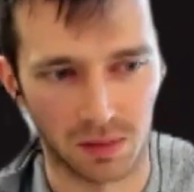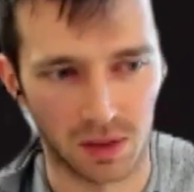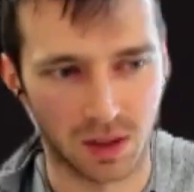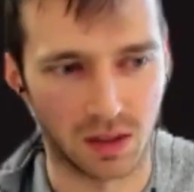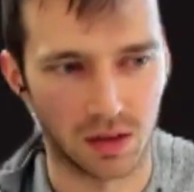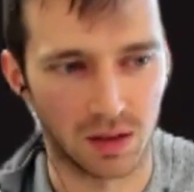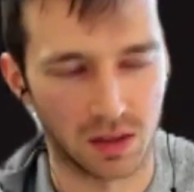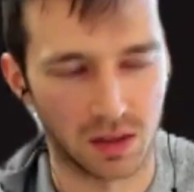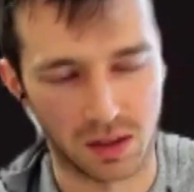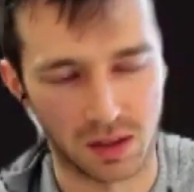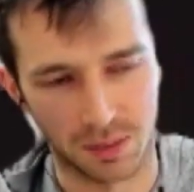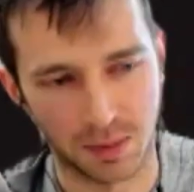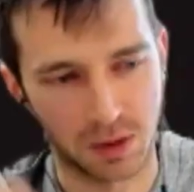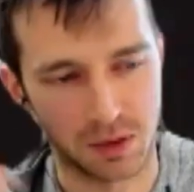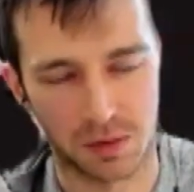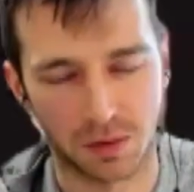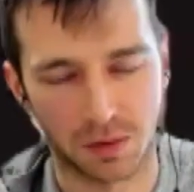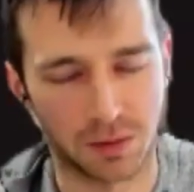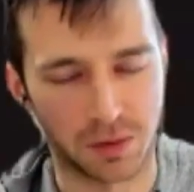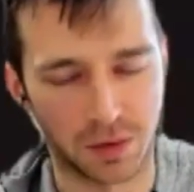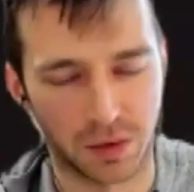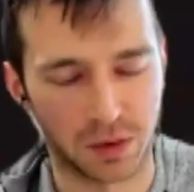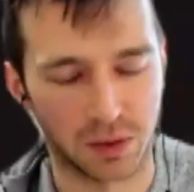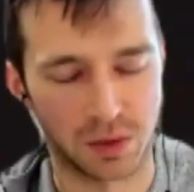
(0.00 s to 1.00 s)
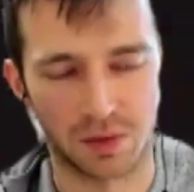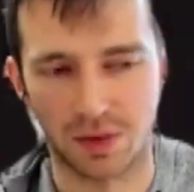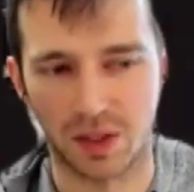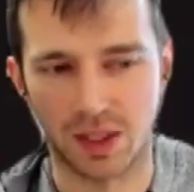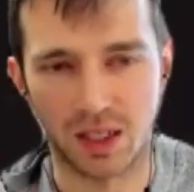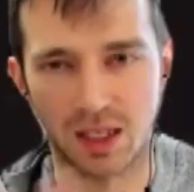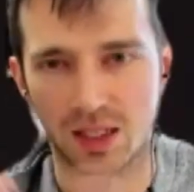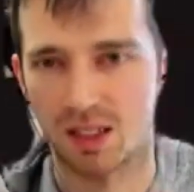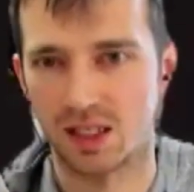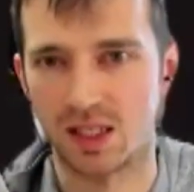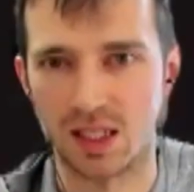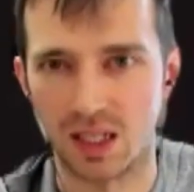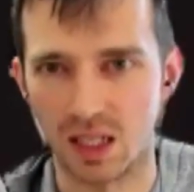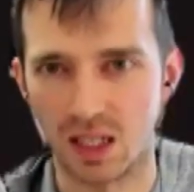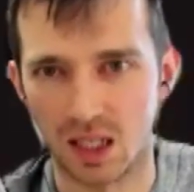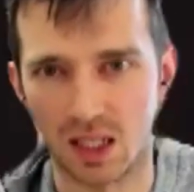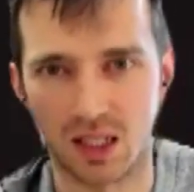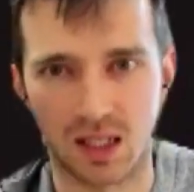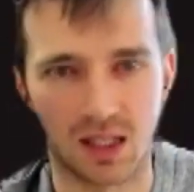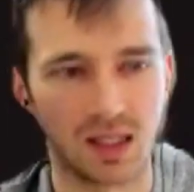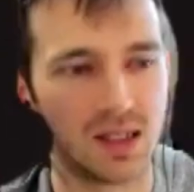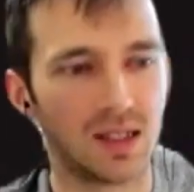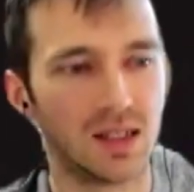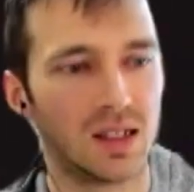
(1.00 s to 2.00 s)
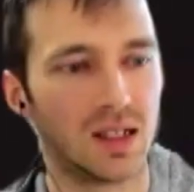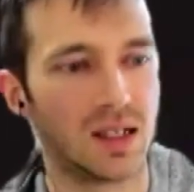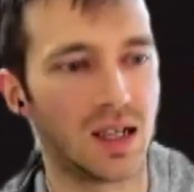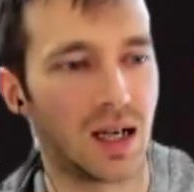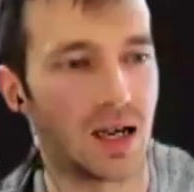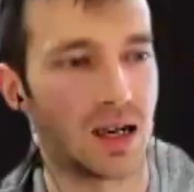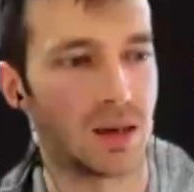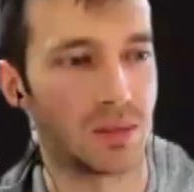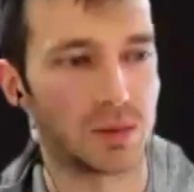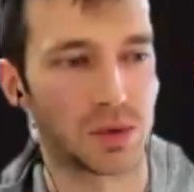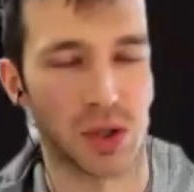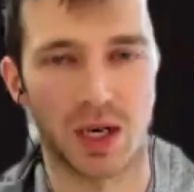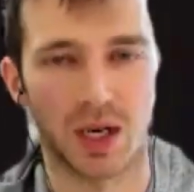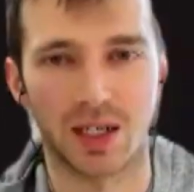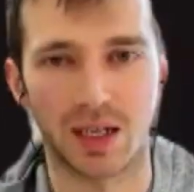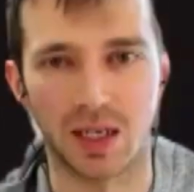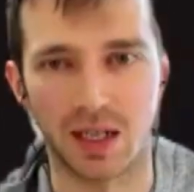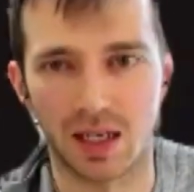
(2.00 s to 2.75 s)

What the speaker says: it's a beautiful photo of like a seagull trying